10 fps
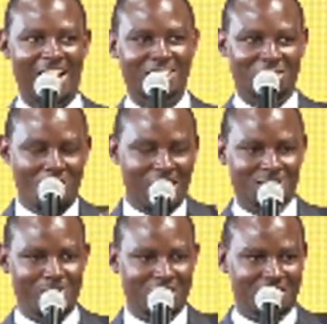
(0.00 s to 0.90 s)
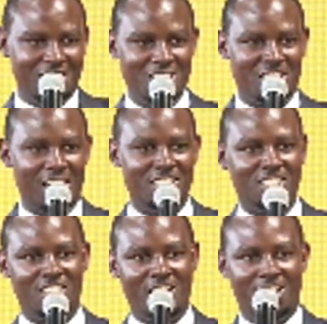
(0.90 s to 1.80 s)
As long as my signature
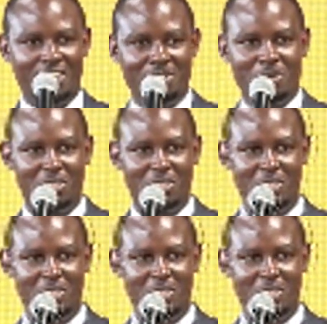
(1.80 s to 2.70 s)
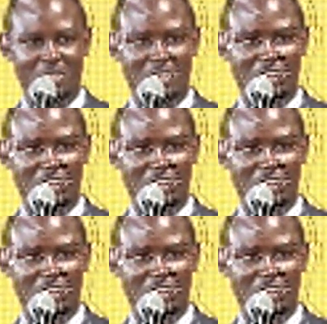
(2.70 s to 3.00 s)
is in their database